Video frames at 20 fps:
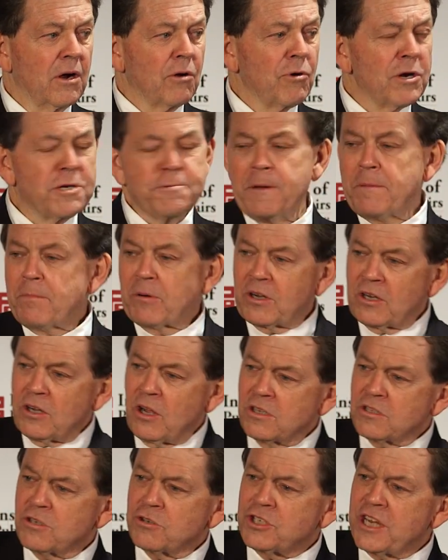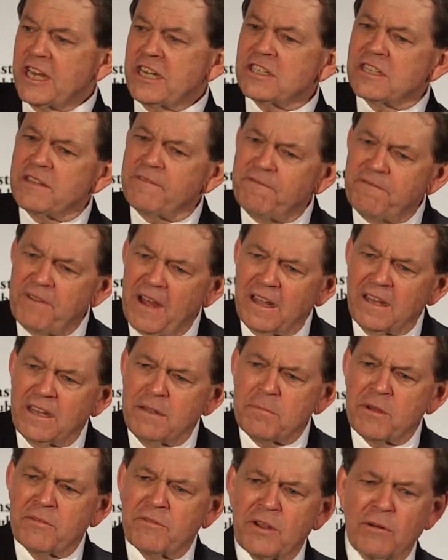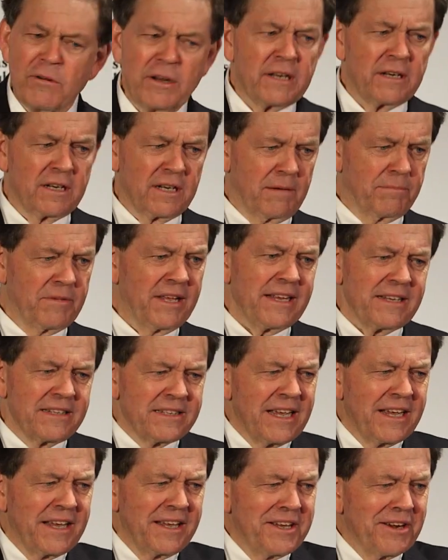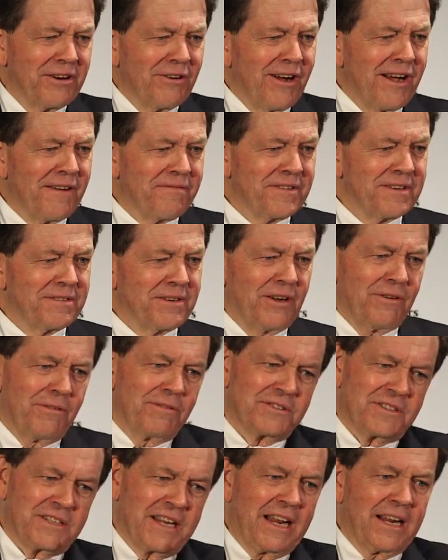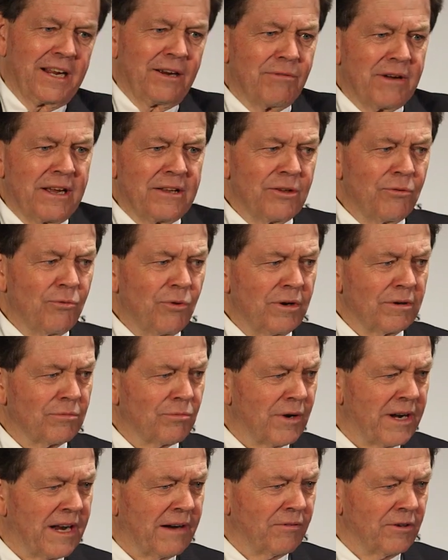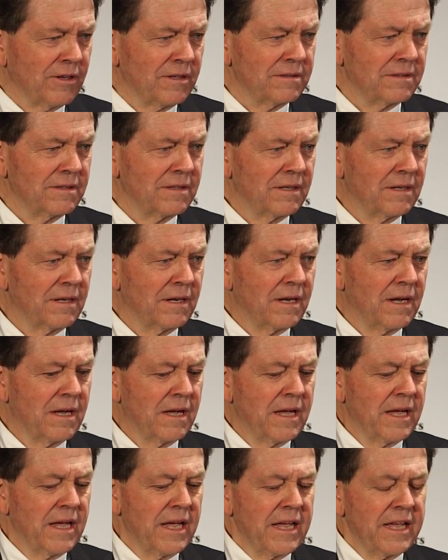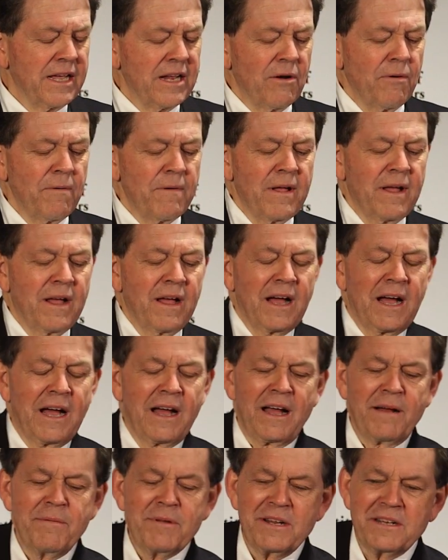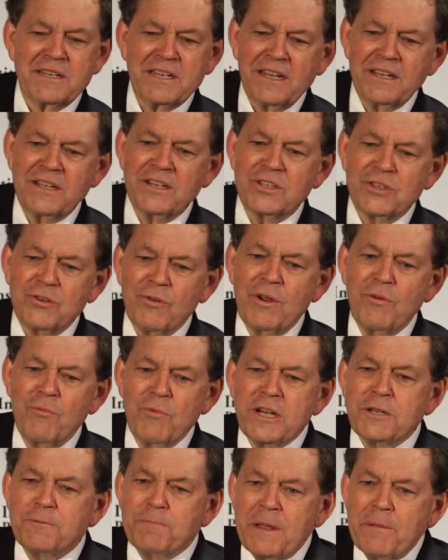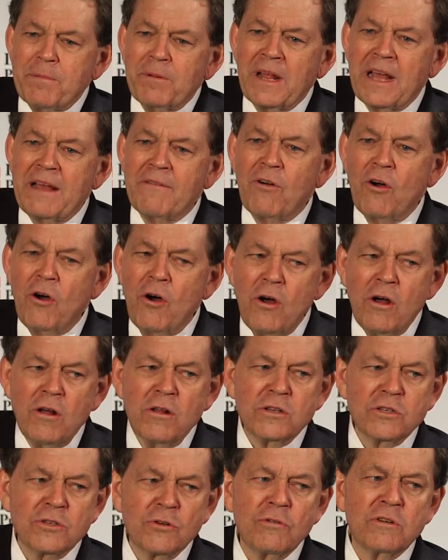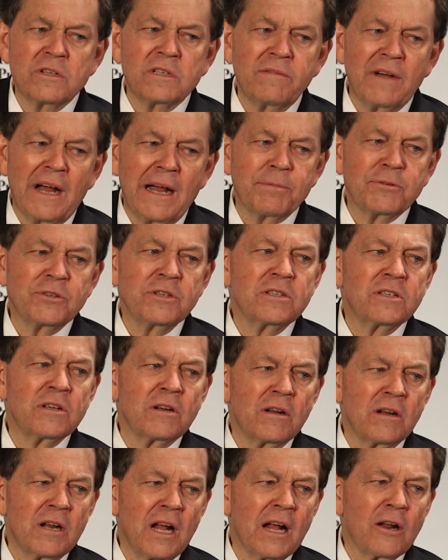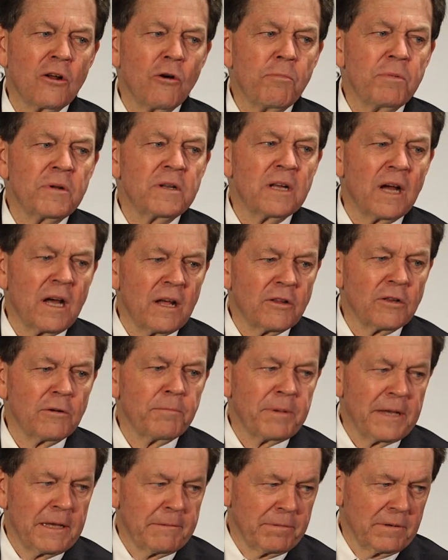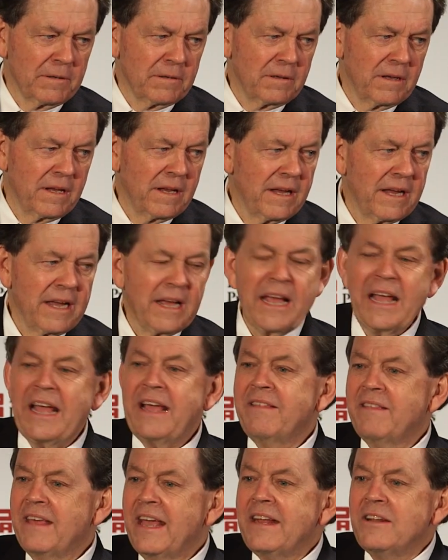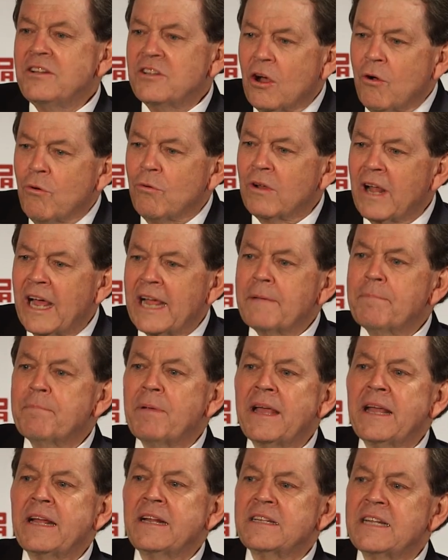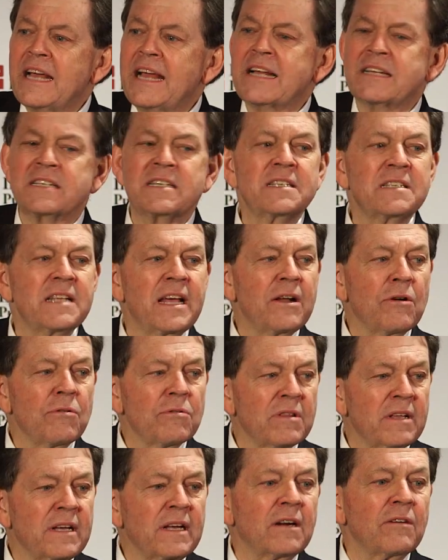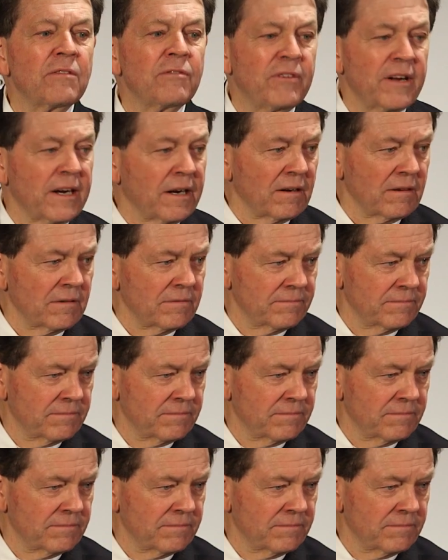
Rich people can also change the volume of their income. They can take a year off and go sailing around the world, whatever. You know, I'm going to tell you a story. Rich people have all sorts of options that are not open to other people. And they don't like paying taxes they don't think are fair.